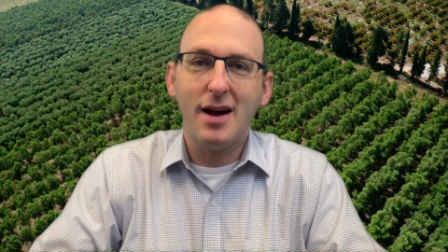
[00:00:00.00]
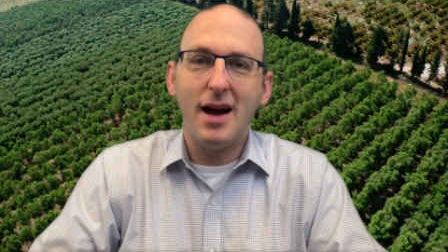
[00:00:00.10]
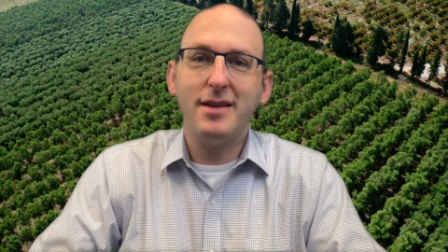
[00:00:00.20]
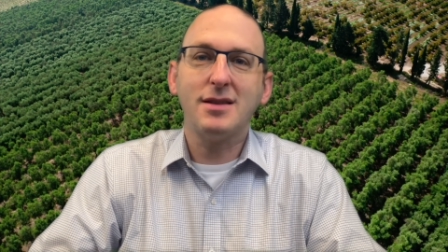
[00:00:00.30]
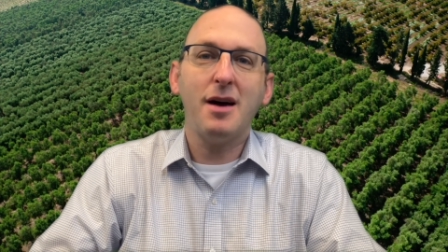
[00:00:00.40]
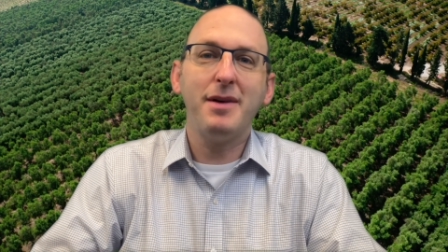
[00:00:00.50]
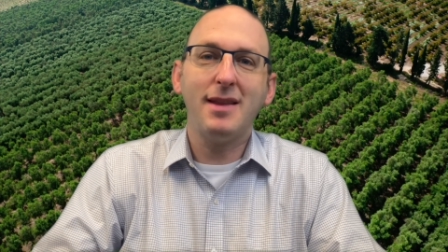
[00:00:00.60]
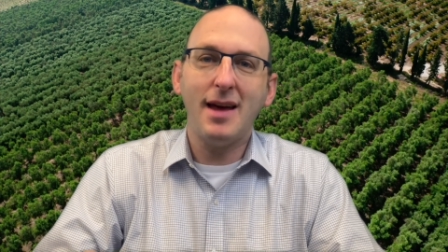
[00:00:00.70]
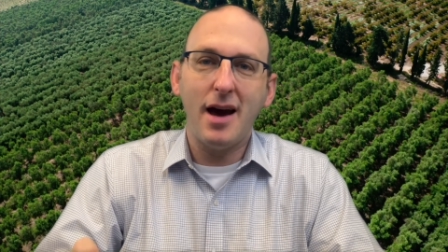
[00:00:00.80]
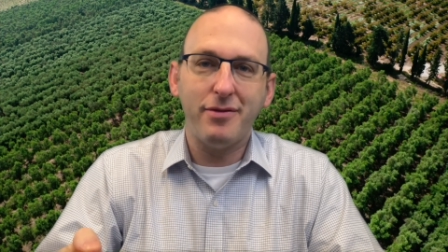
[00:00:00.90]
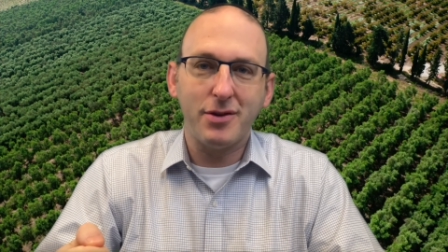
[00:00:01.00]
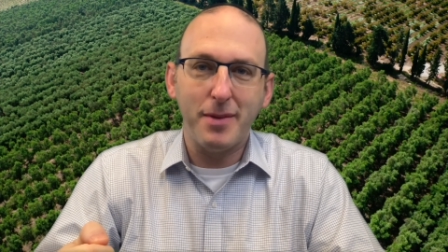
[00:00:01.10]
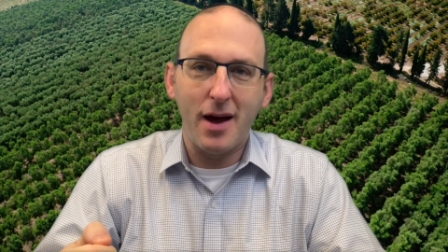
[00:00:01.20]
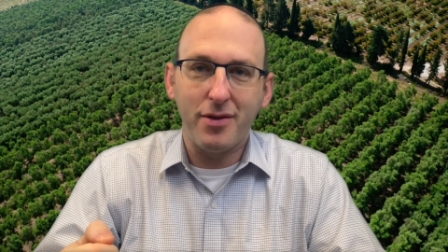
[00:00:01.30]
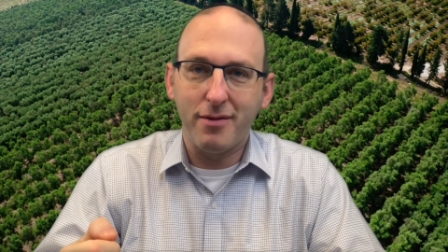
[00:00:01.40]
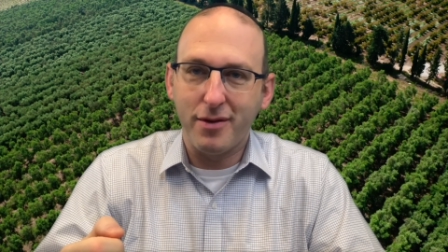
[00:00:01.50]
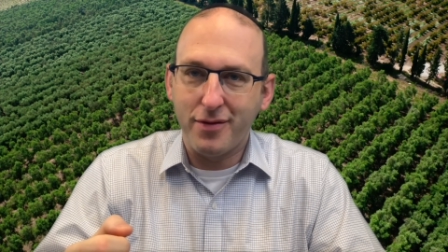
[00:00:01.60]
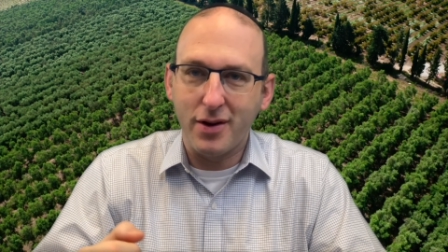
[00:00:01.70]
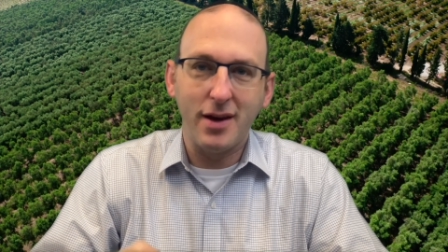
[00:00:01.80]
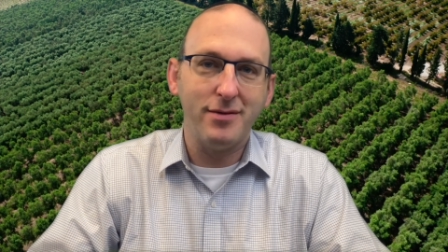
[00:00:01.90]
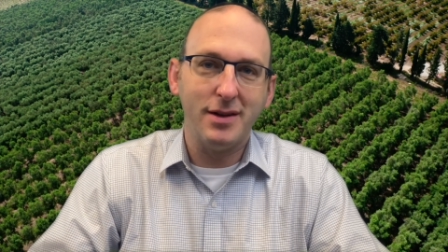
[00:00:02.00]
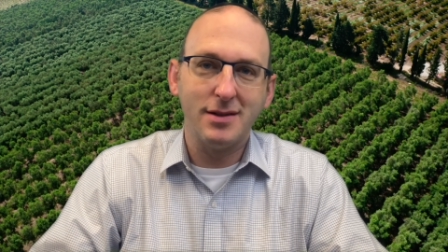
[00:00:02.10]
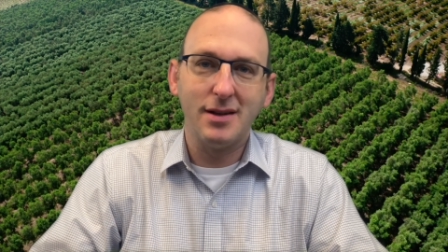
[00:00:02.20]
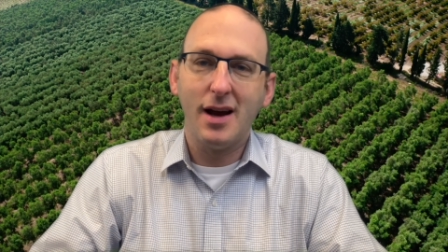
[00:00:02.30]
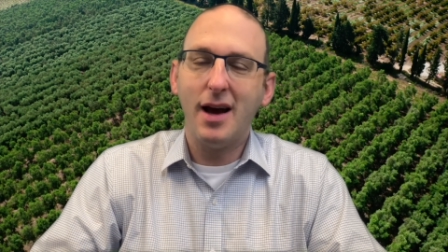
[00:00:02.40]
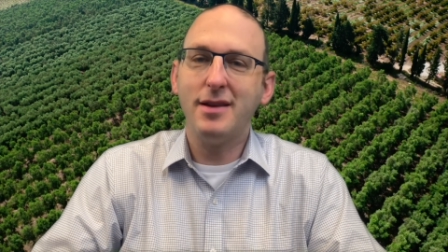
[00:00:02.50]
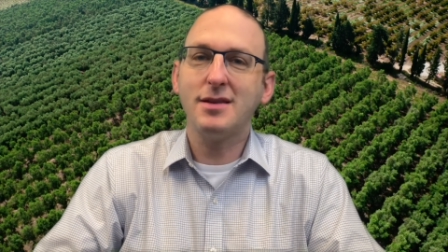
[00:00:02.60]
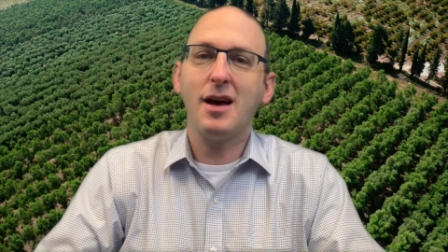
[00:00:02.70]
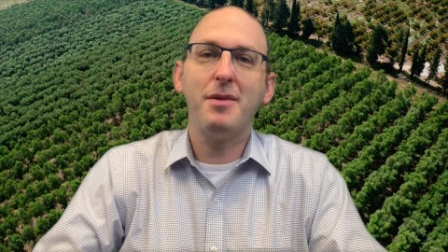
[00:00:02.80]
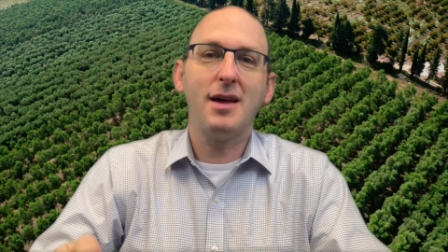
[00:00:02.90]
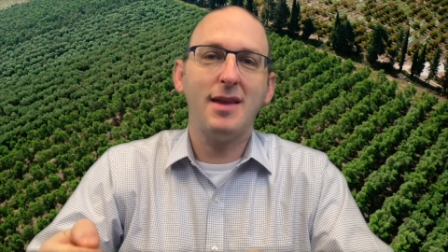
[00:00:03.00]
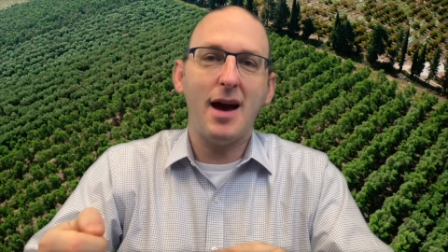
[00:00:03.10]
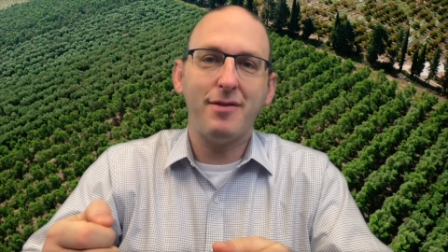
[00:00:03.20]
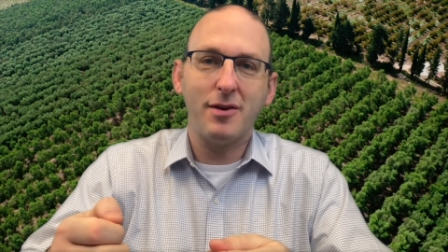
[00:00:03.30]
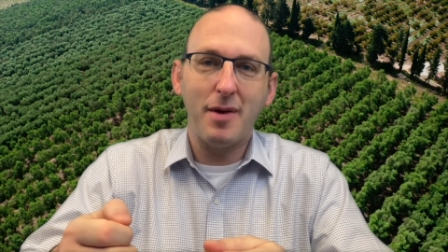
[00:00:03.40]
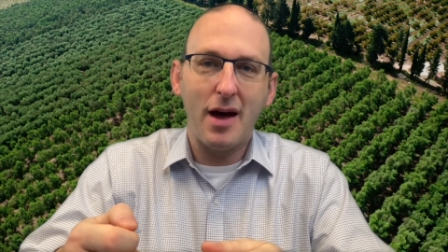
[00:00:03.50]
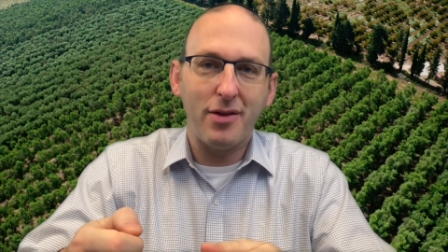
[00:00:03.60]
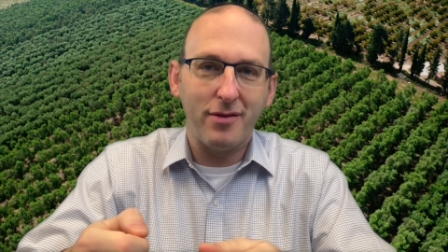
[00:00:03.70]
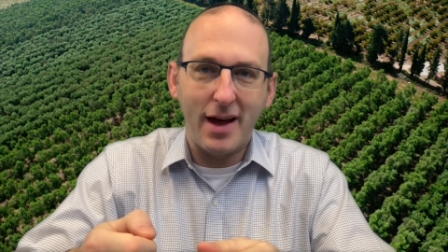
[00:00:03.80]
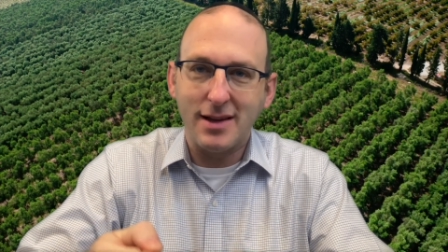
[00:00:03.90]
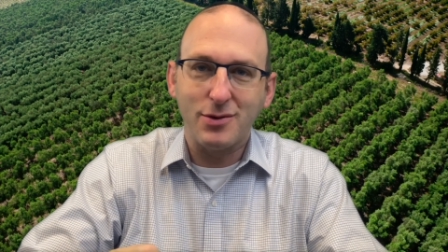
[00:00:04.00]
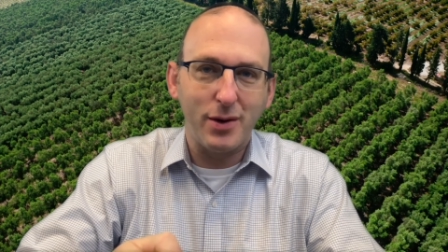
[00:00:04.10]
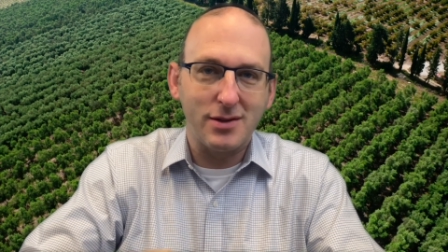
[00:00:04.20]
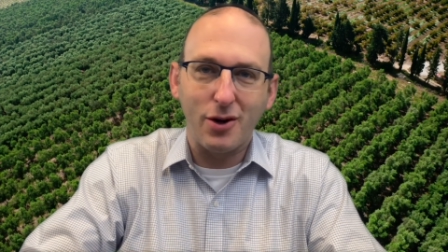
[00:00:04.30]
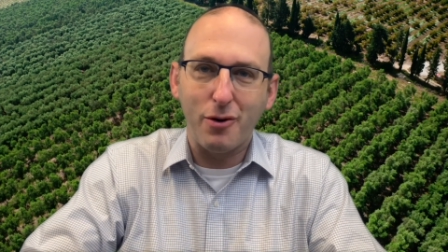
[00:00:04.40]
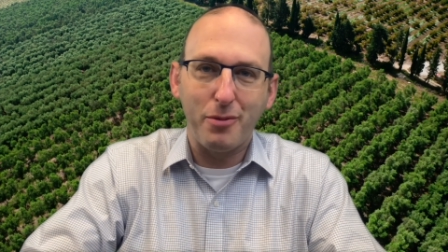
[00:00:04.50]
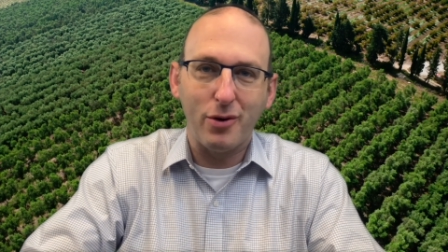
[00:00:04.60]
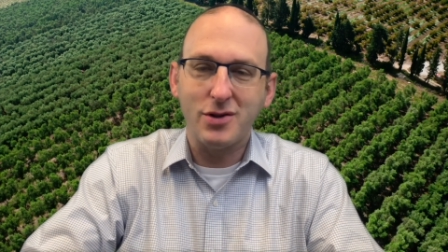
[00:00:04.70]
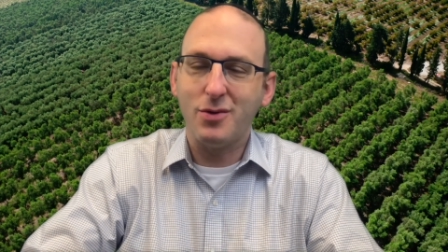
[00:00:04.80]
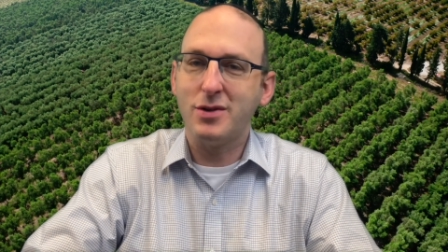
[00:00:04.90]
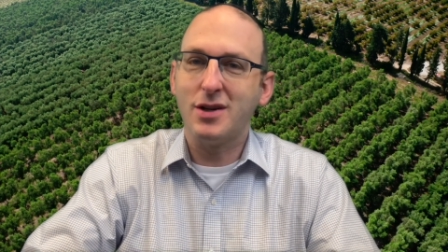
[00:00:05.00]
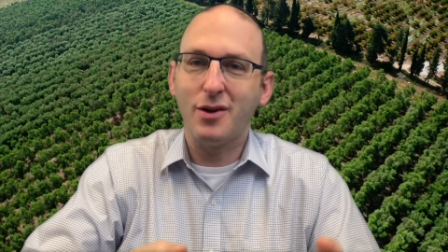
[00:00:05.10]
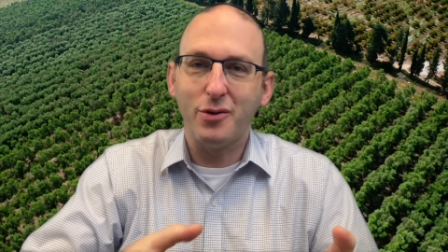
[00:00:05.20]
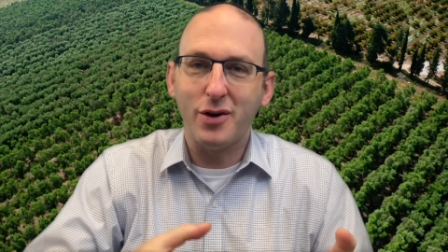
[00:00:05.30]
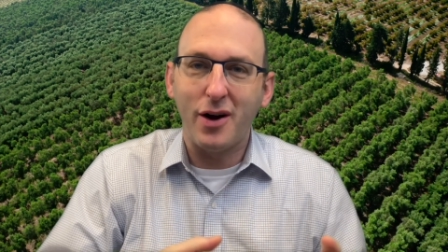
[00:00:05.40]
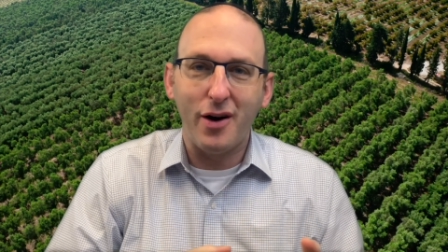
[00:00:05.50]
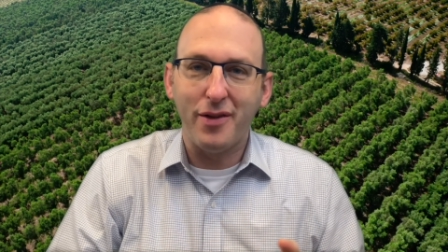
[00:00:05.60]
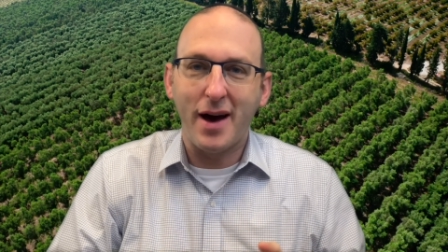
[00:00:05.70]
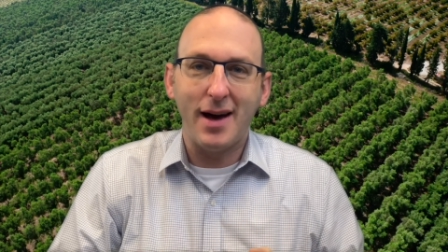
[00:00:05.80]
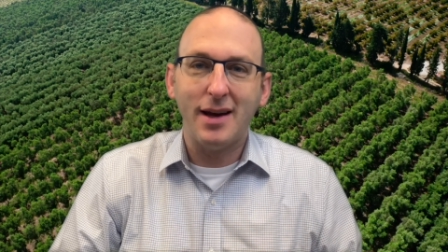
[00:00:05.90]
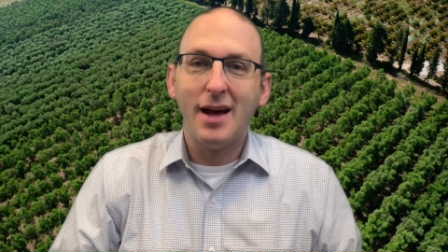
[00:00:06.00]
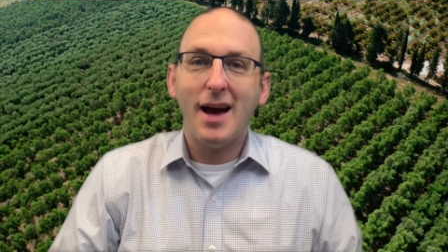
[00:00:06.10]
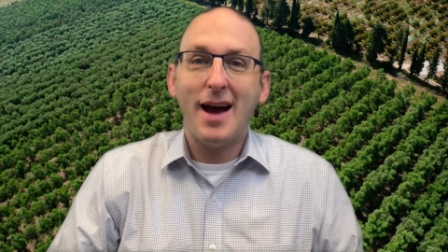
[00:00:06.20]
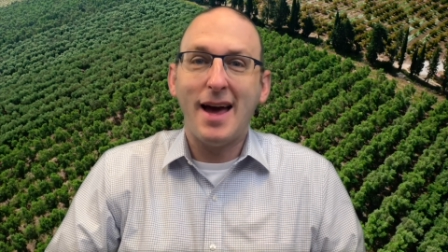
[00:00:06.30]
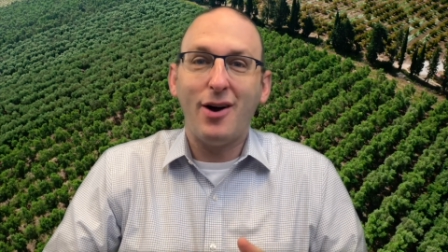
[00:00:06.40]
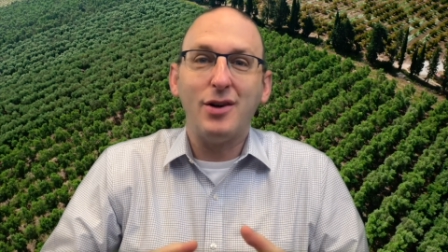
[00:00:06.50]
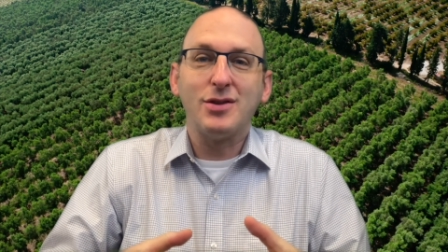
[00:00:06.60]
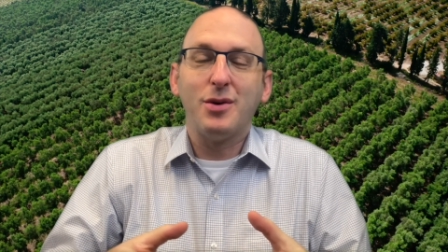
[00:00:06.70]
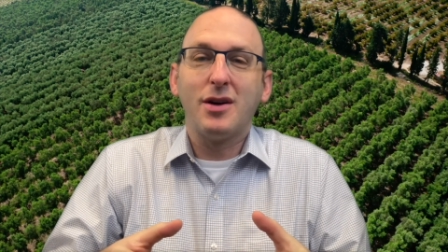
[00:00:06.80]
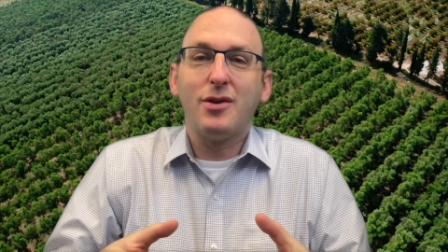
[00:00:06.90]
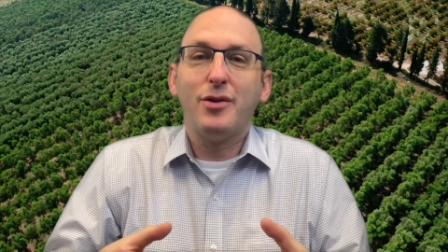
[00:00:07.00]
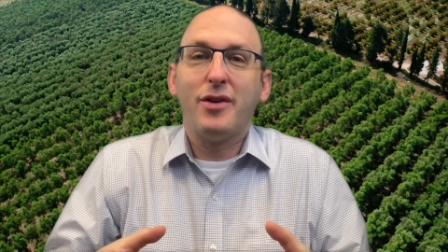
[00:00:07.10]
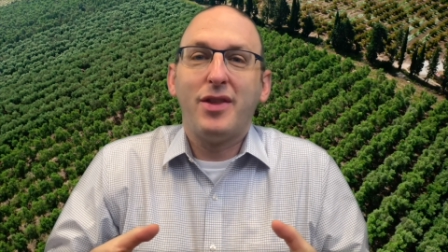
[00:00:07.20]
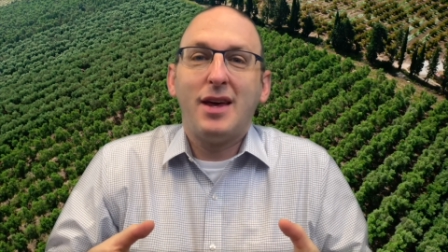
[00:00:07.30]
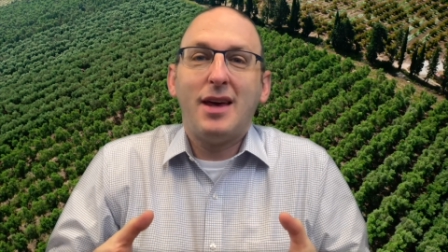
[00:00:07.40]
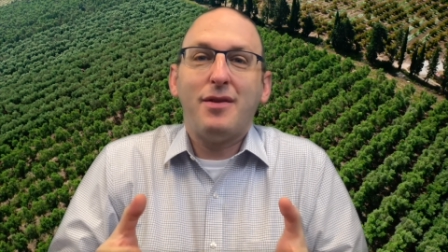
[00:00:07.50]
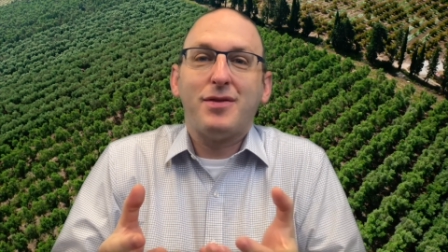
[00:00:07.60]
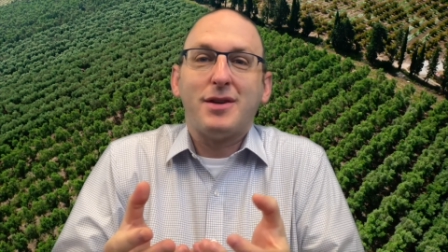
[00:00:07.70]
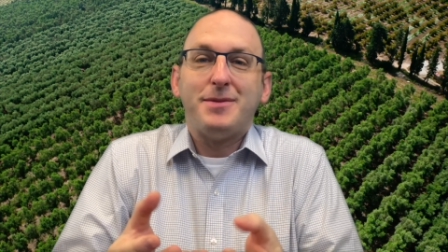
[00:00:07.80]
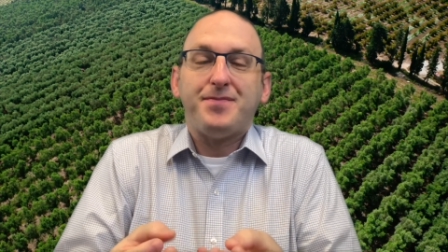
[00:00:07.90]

And this is coming in the aftermath of the forgiveness. And this is coming in the aftermath of last week's Torah portion, which included all that and also included the gift